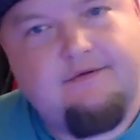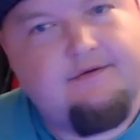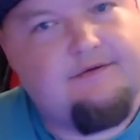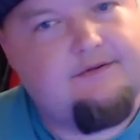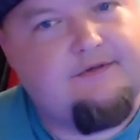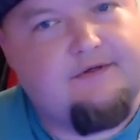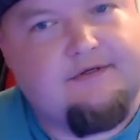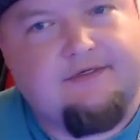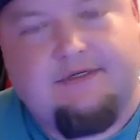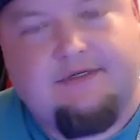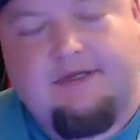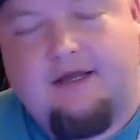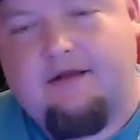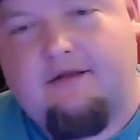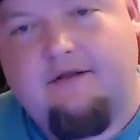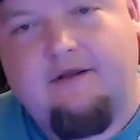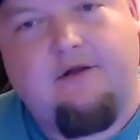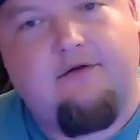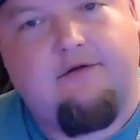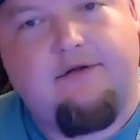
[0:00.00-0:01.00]
So, cause like
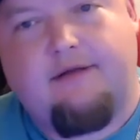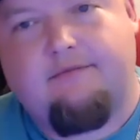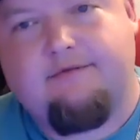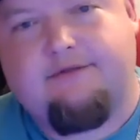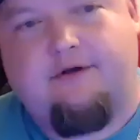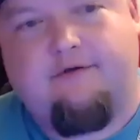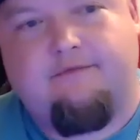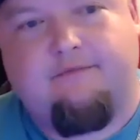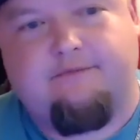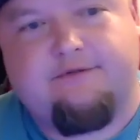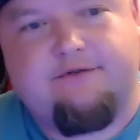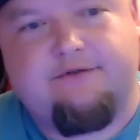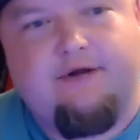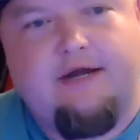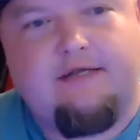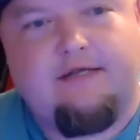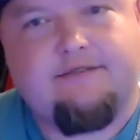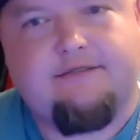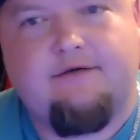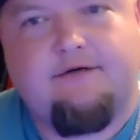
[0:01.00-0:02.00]
literally, I'm starting from
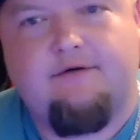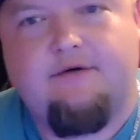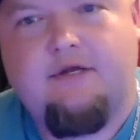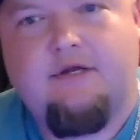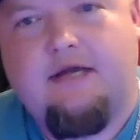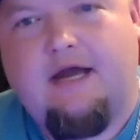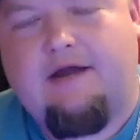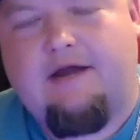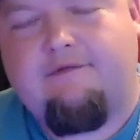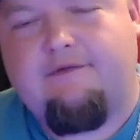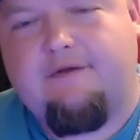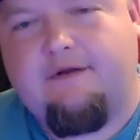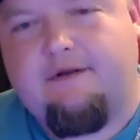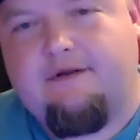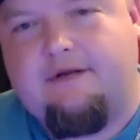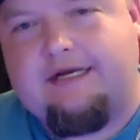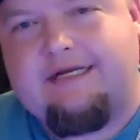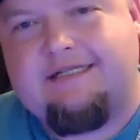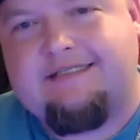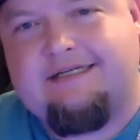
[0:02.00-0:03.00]
scratch. So I have the
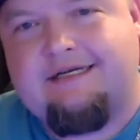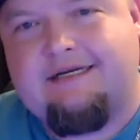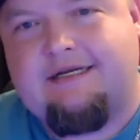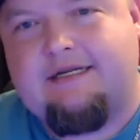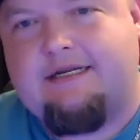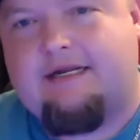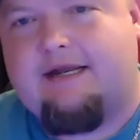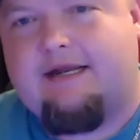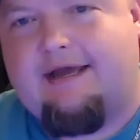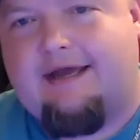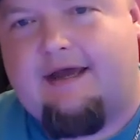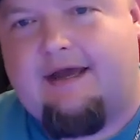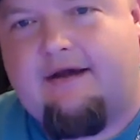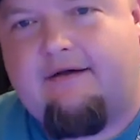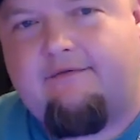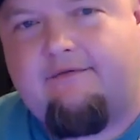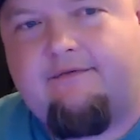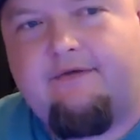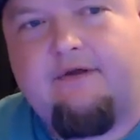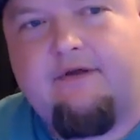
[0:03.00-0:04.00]
nicotine and I
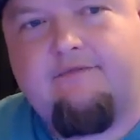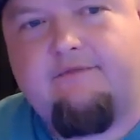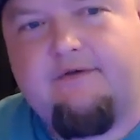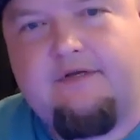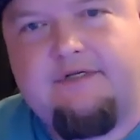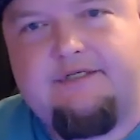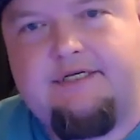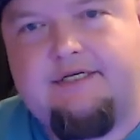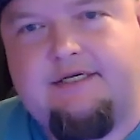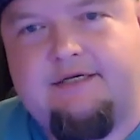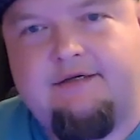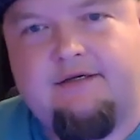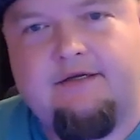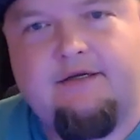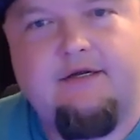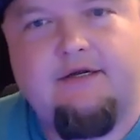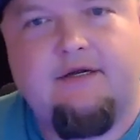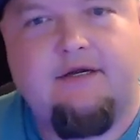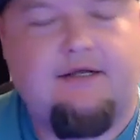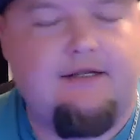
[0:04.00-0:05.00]
have the VG.
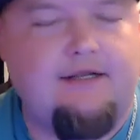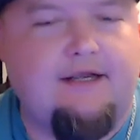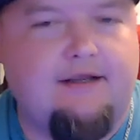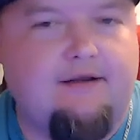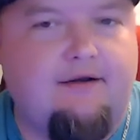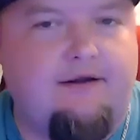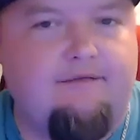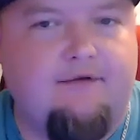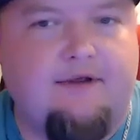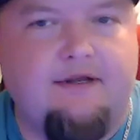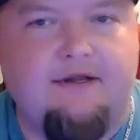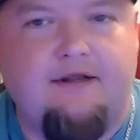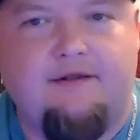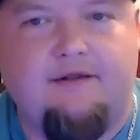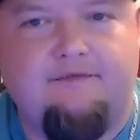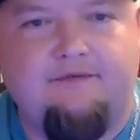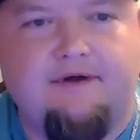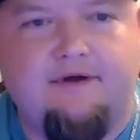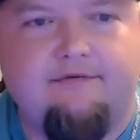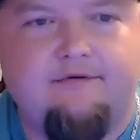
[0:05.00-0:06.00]
I uh, don't have any of
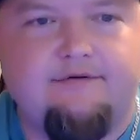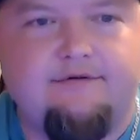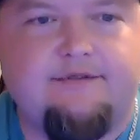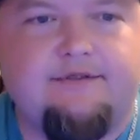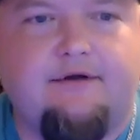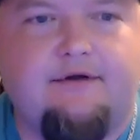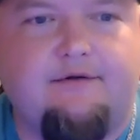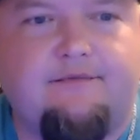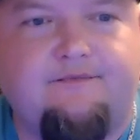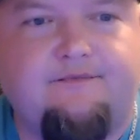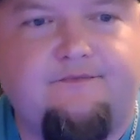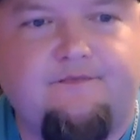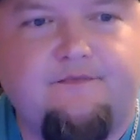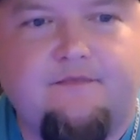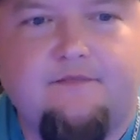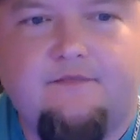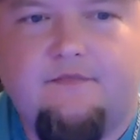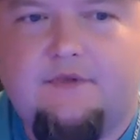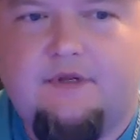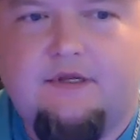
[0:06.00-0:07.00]
the flavors. So,
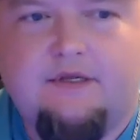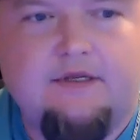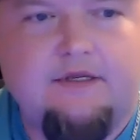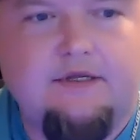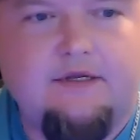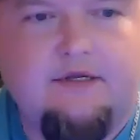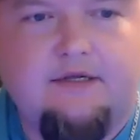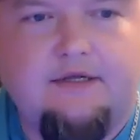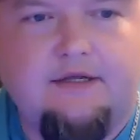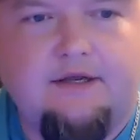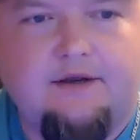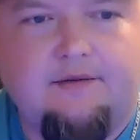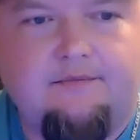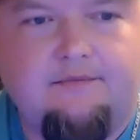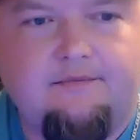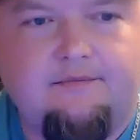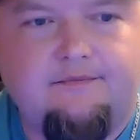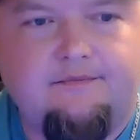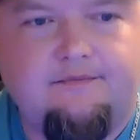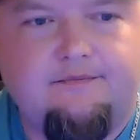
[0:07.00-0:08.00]
yeah,
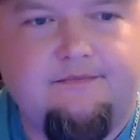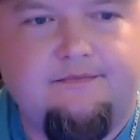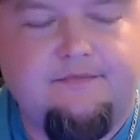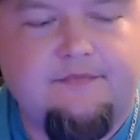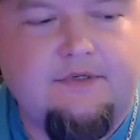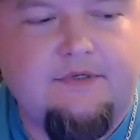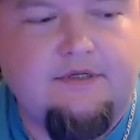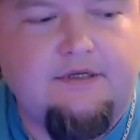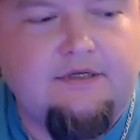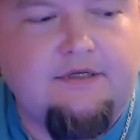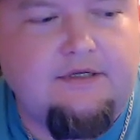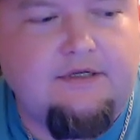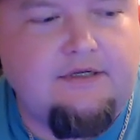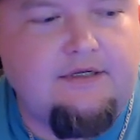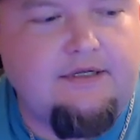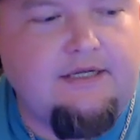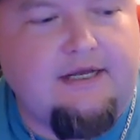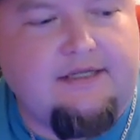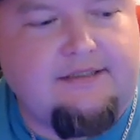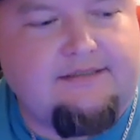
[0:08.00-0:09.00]

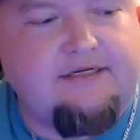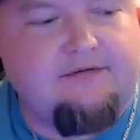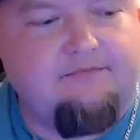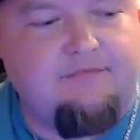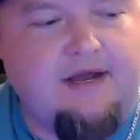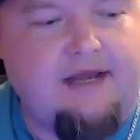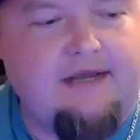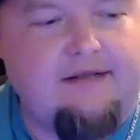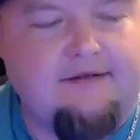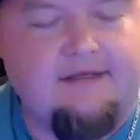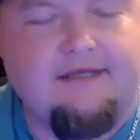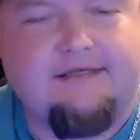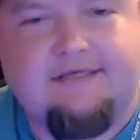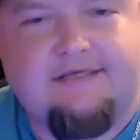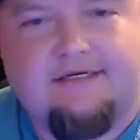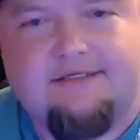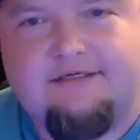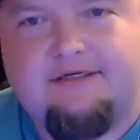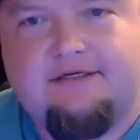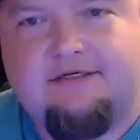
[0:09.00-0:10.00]
yeah. Instead of buying this,
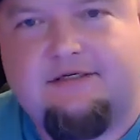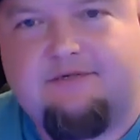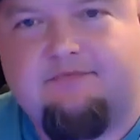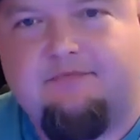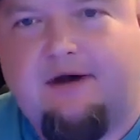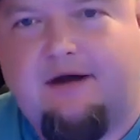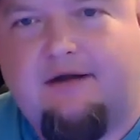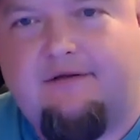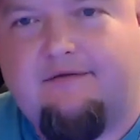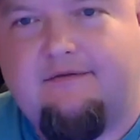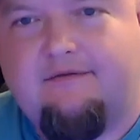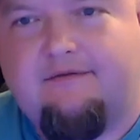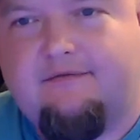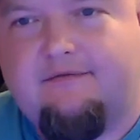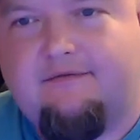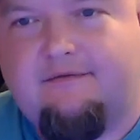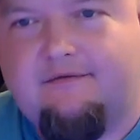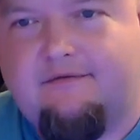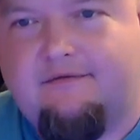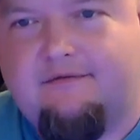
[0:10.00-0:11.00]
I should have just bought.
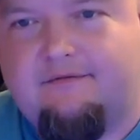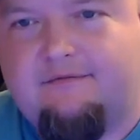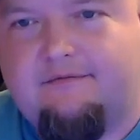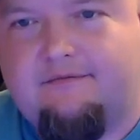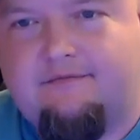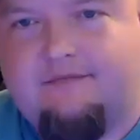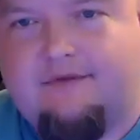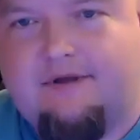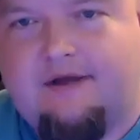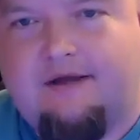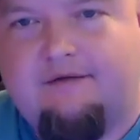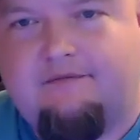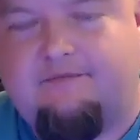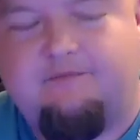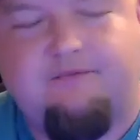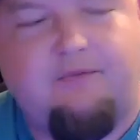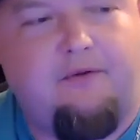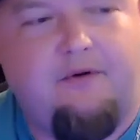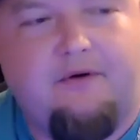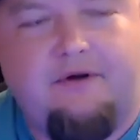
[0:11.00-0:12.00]

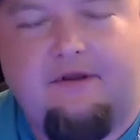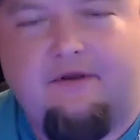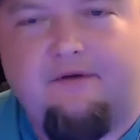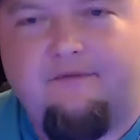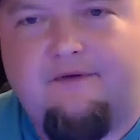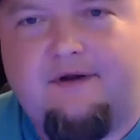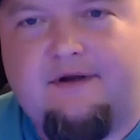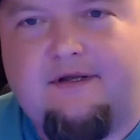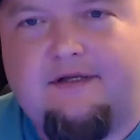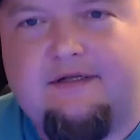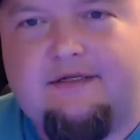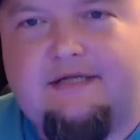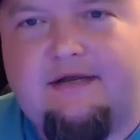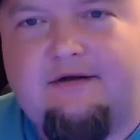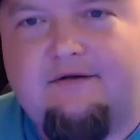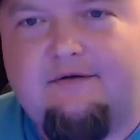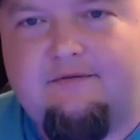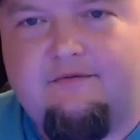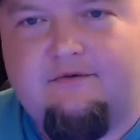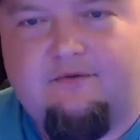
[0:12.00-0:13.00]
throw another fucking
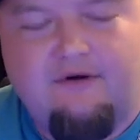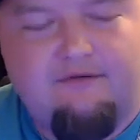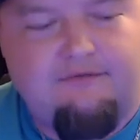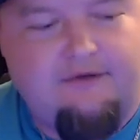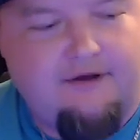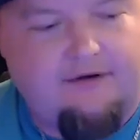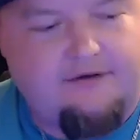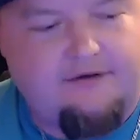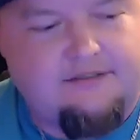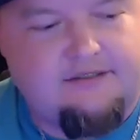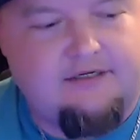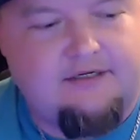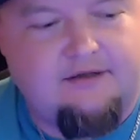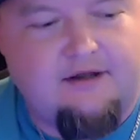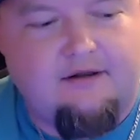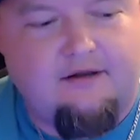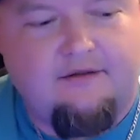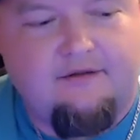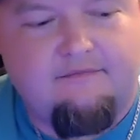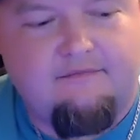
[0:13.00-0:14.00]
10 dollars. Could have
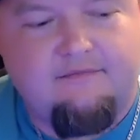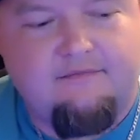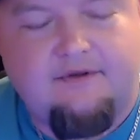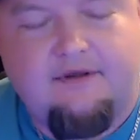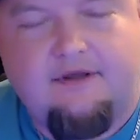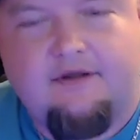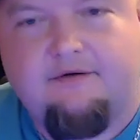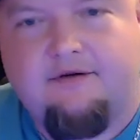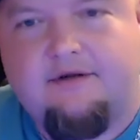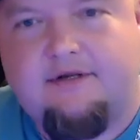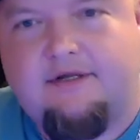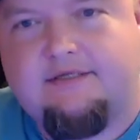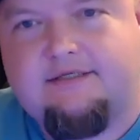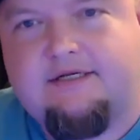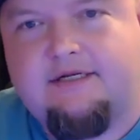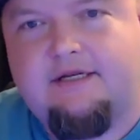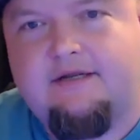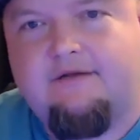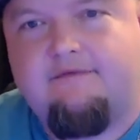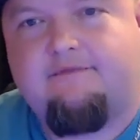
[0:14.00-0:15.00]
got all the ingredients
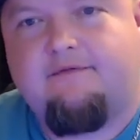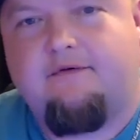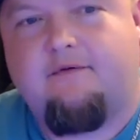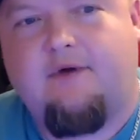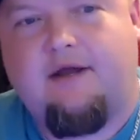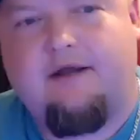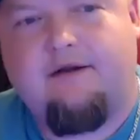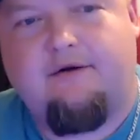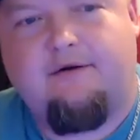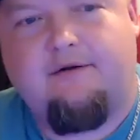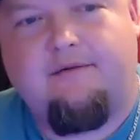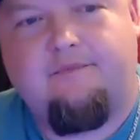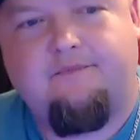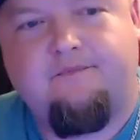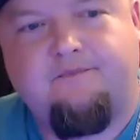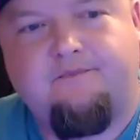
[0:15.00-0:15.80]
I needed for White Girl.